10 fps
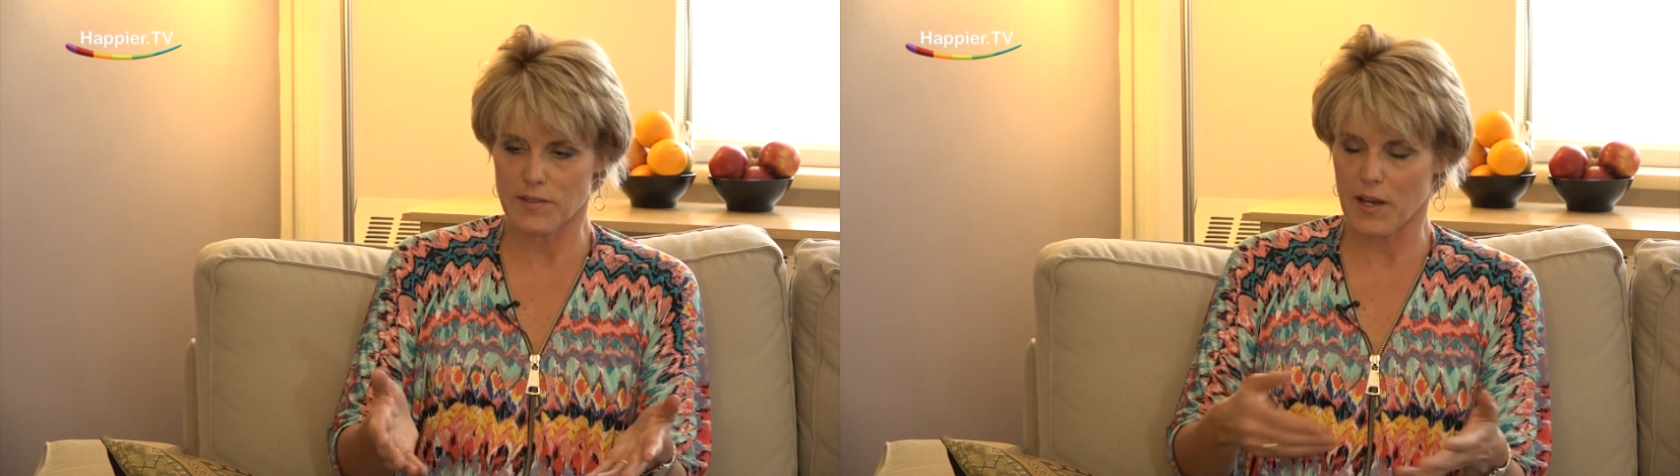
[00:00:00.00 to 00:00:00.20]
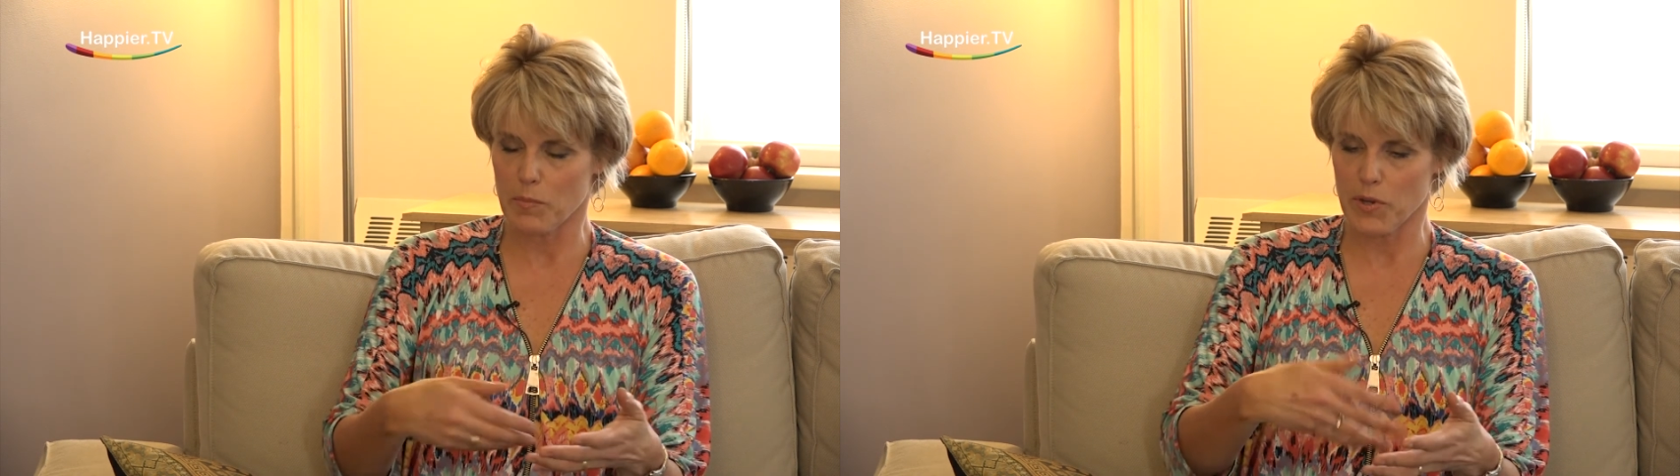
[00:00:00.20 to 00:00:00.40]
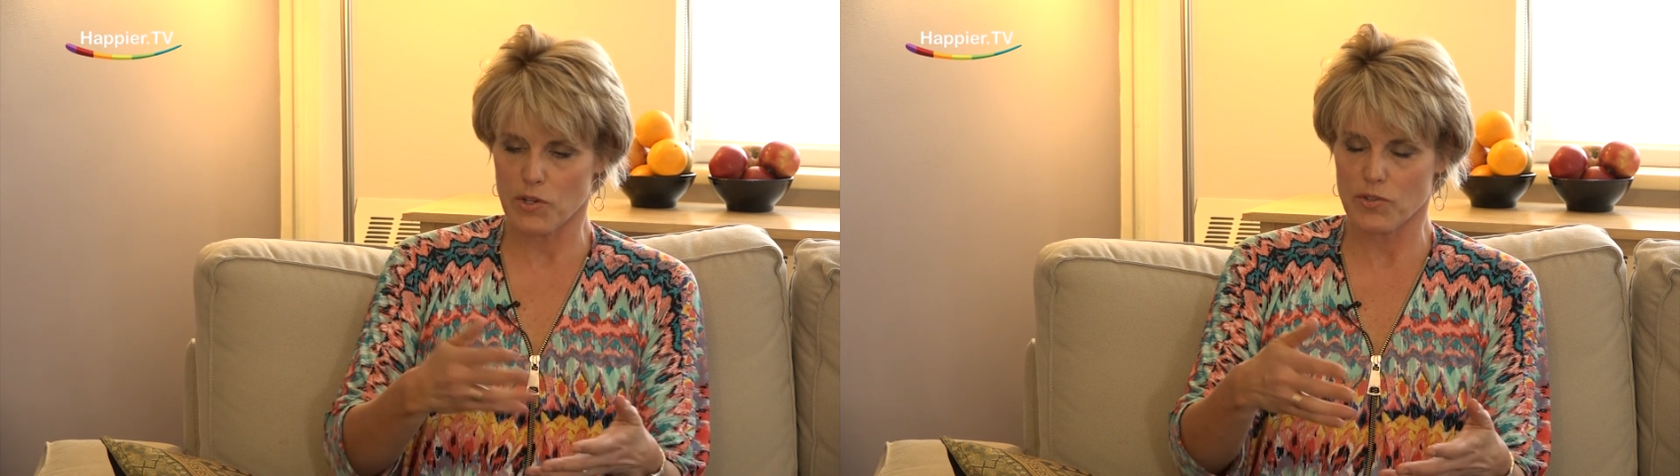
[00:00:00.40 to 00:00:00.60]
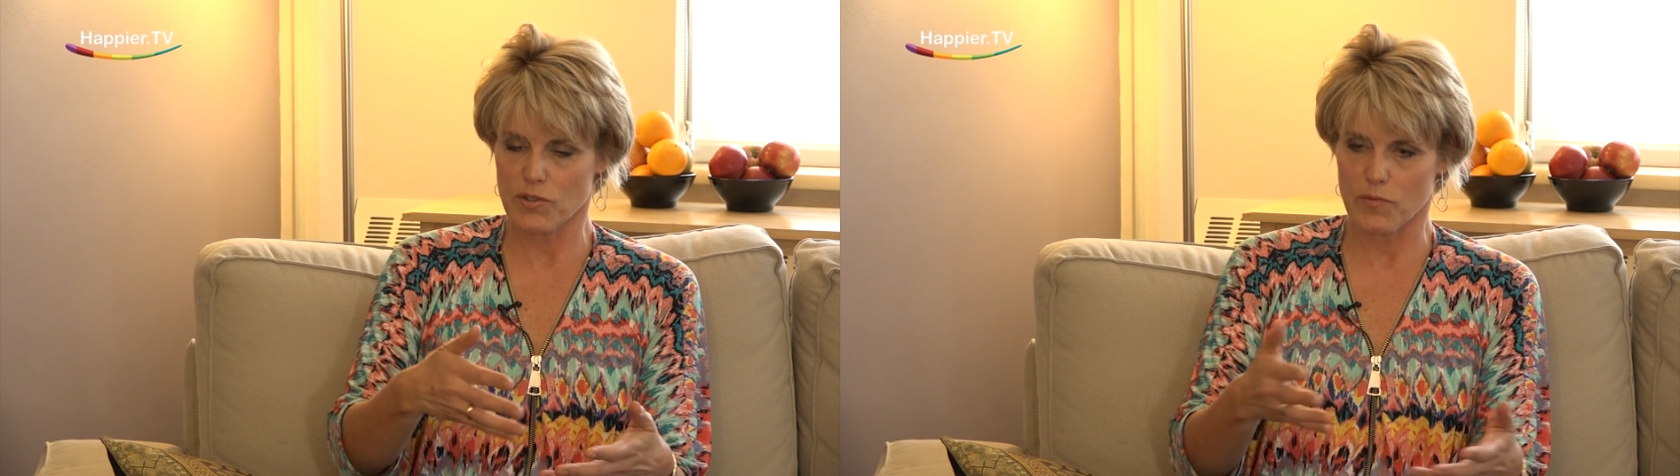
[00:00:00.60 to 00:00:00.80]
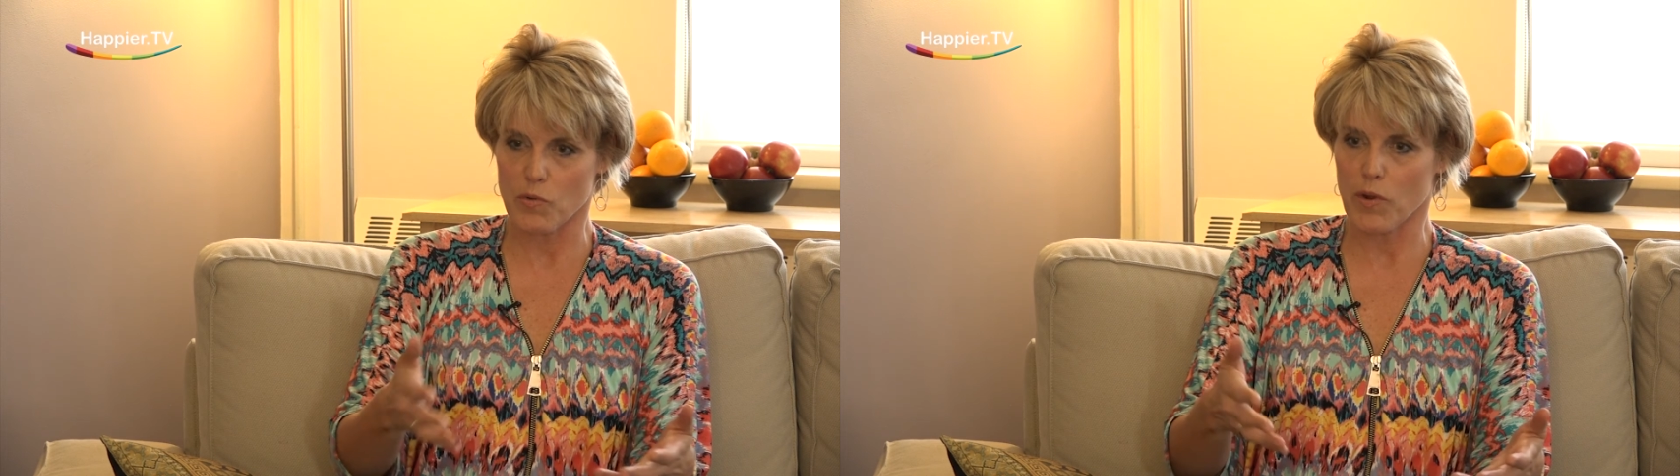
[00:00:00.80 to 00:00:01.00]
that had pictures
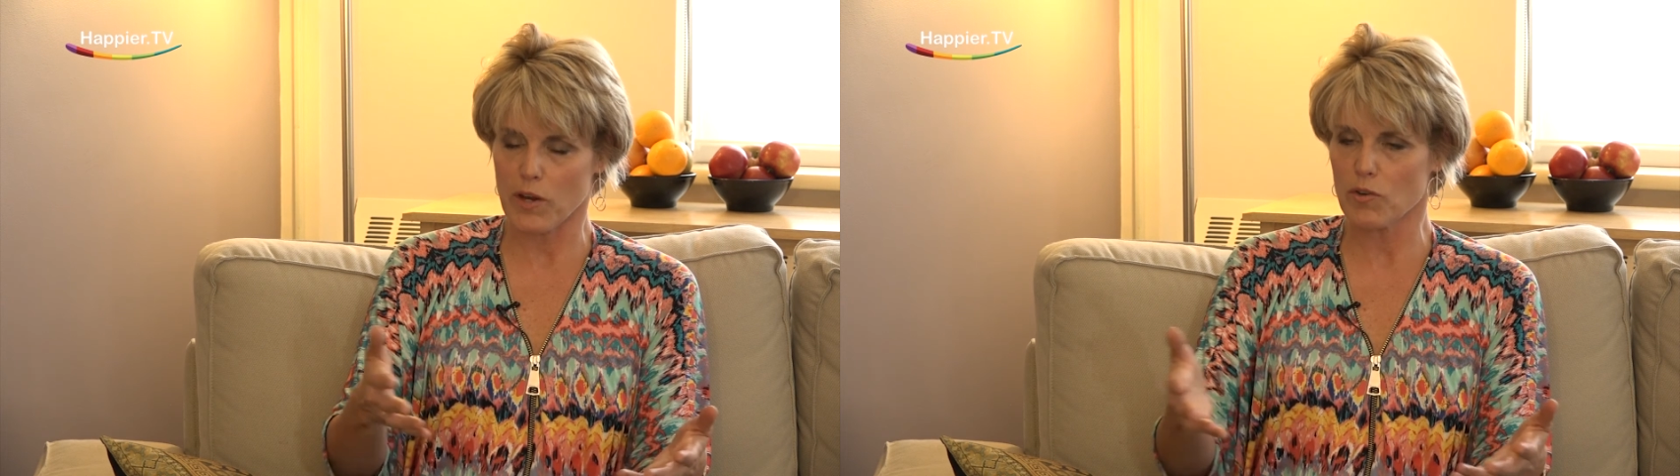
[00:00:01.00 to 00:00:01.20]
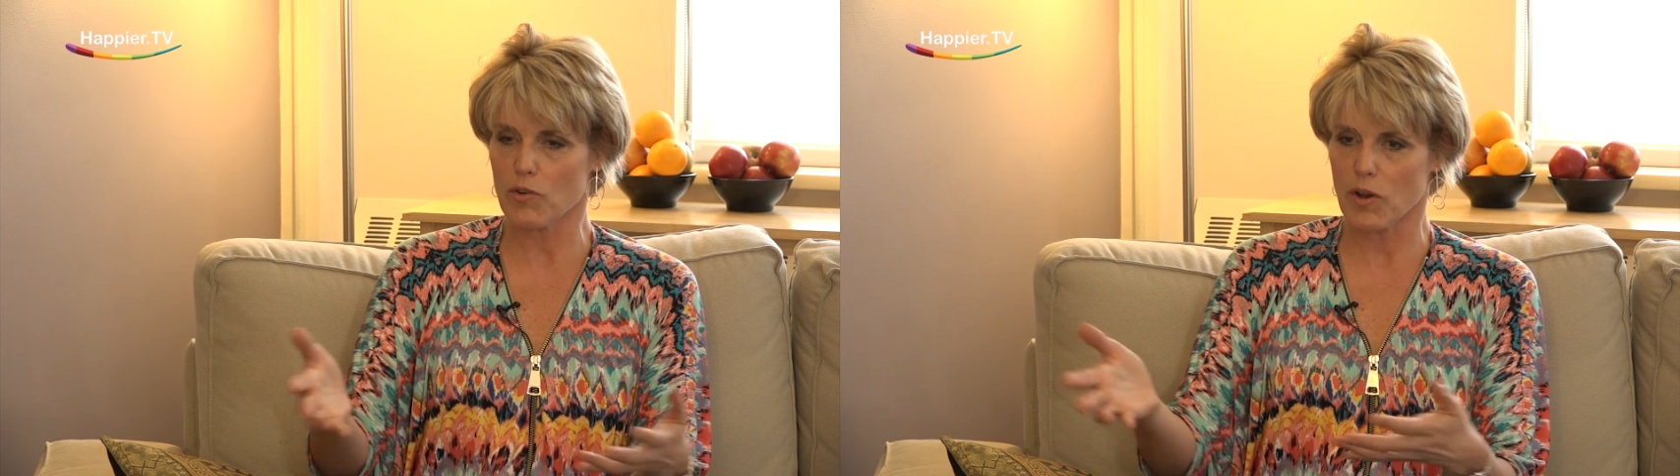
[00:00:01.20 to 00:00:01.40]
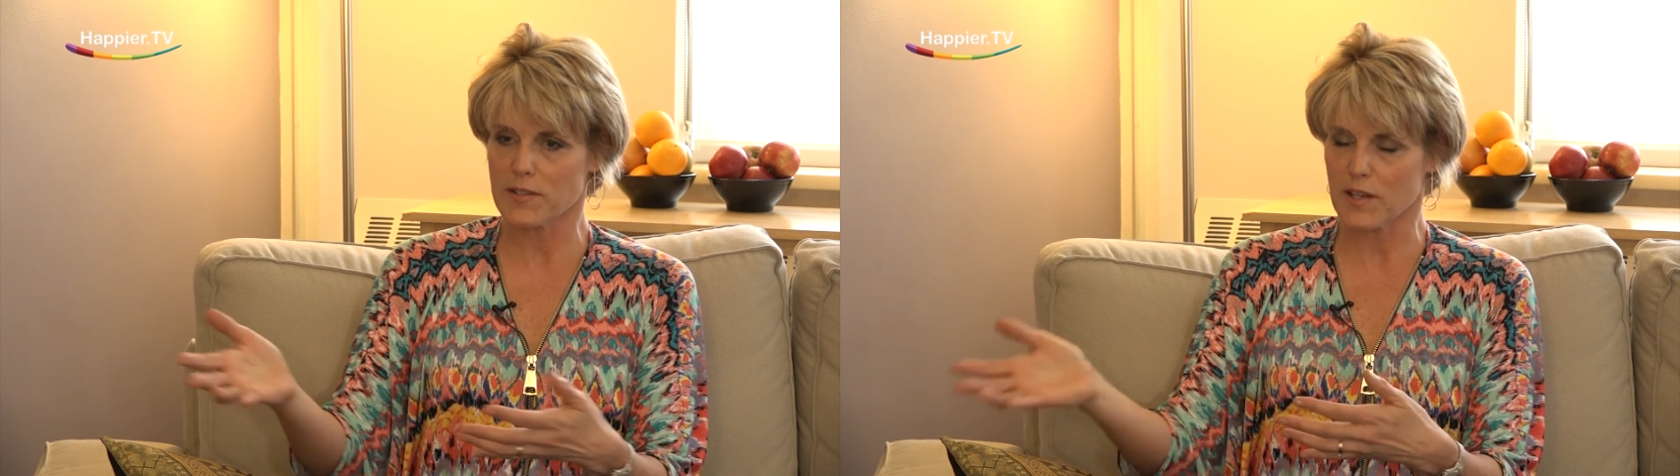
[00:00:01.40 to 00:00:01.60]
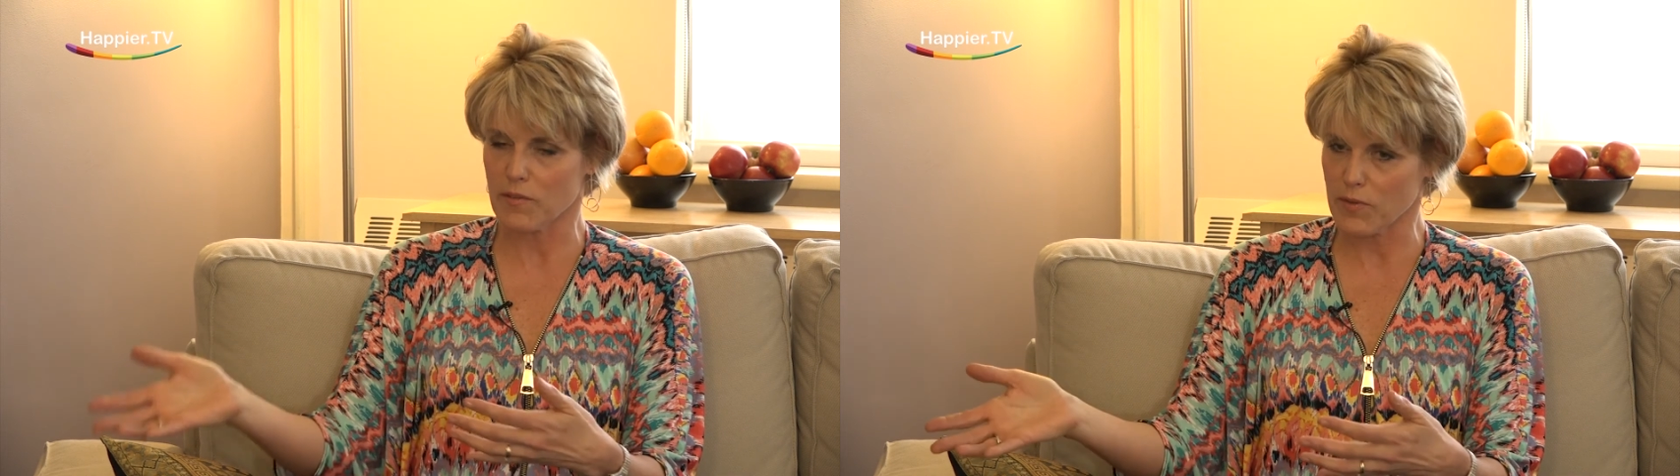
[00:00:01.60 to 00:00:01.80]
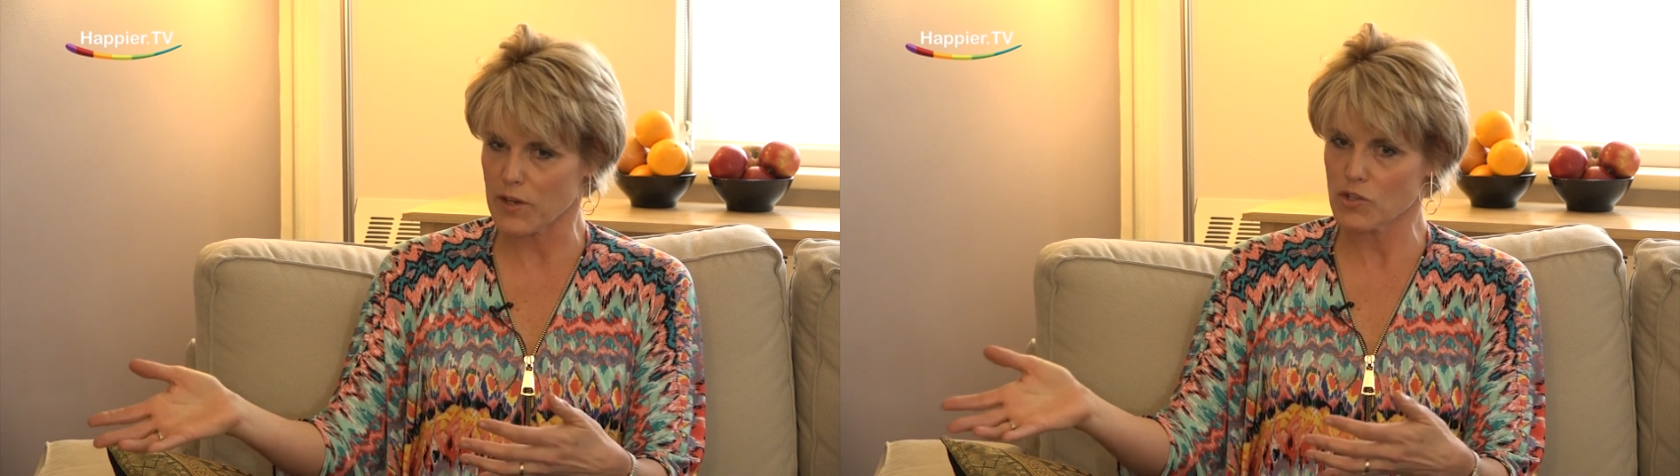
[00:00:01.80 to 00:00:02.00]
of a runner crossing a
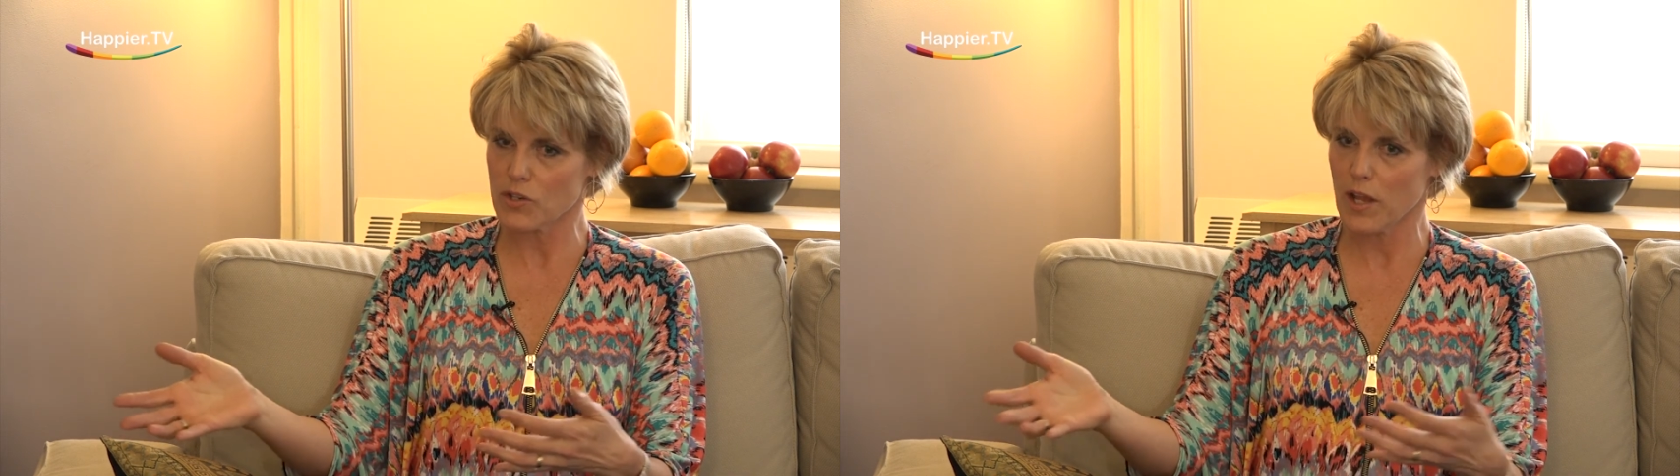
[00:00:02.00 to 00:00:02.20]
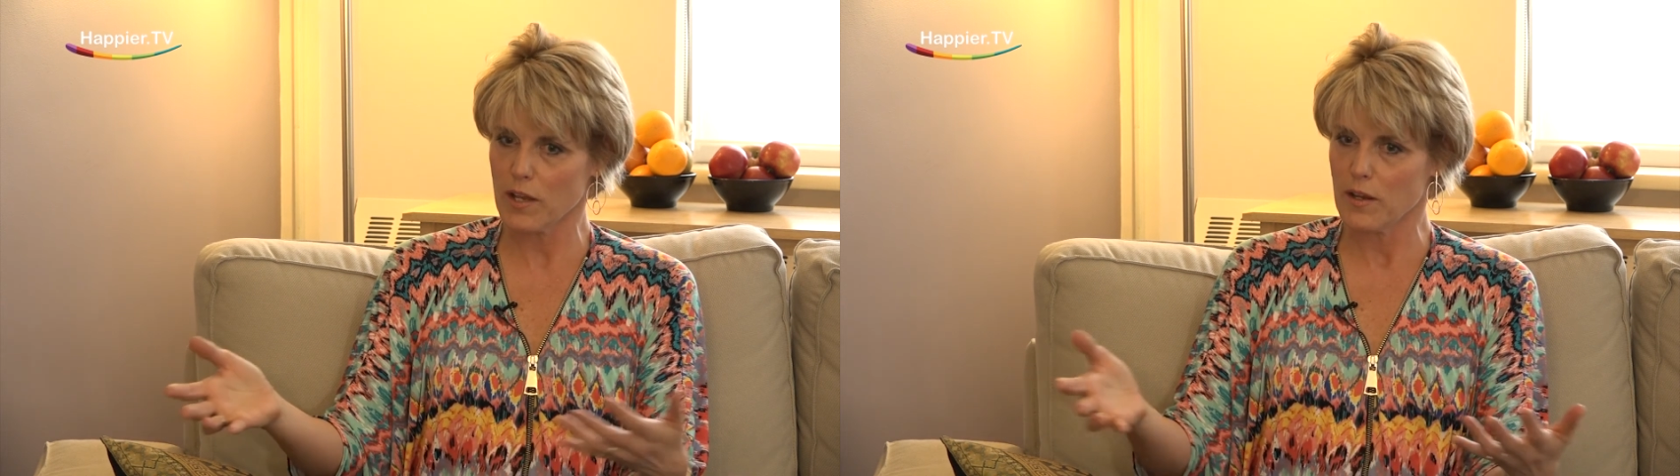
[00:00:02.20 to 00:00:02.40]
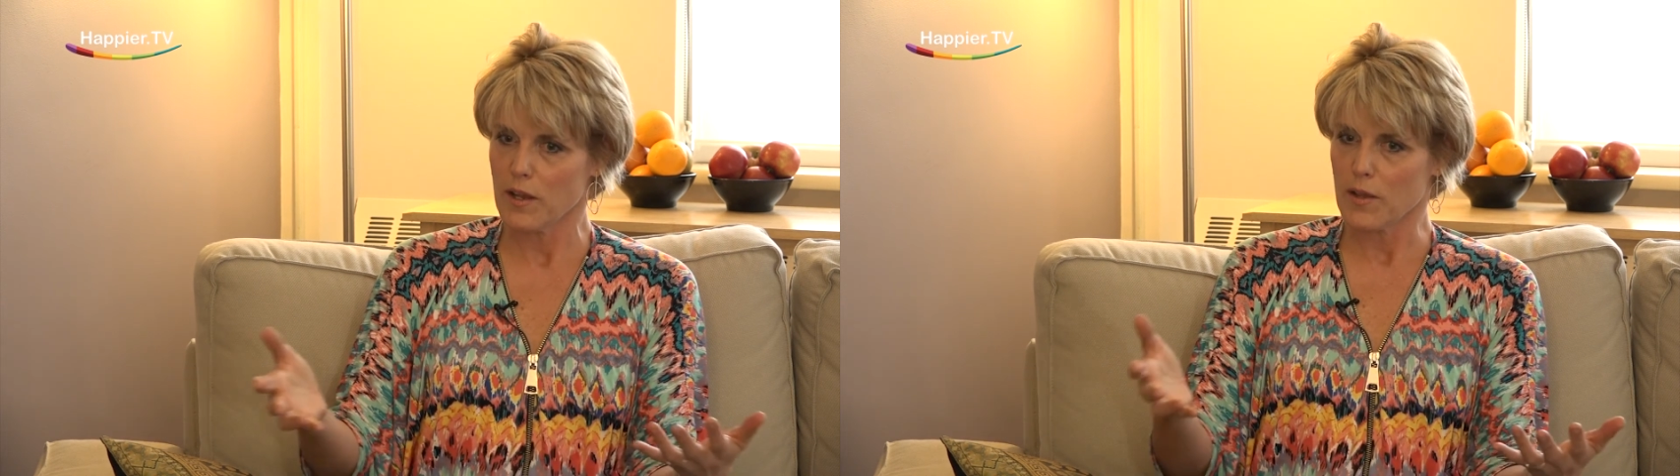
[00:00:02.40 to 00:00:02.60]
finish line,